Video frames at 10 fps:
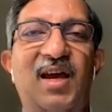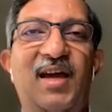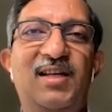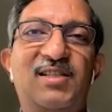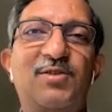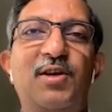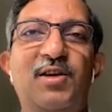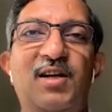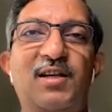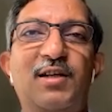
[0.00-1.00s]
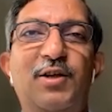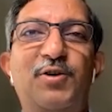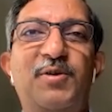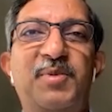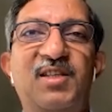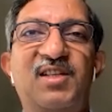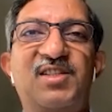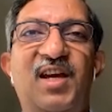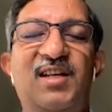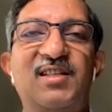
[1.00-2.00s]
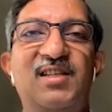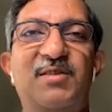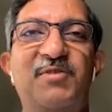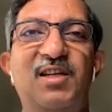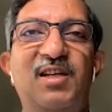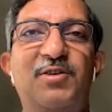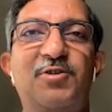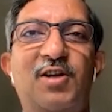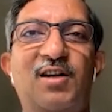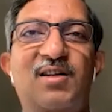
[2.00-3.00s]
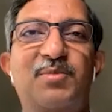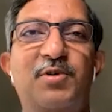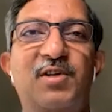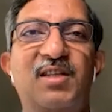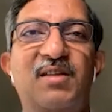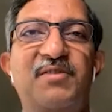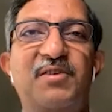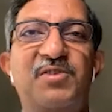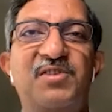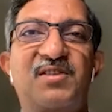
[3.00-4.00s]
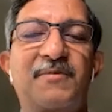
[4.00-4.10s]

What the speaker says: and it's going to continue to be the challenge that we need to talk about in the future.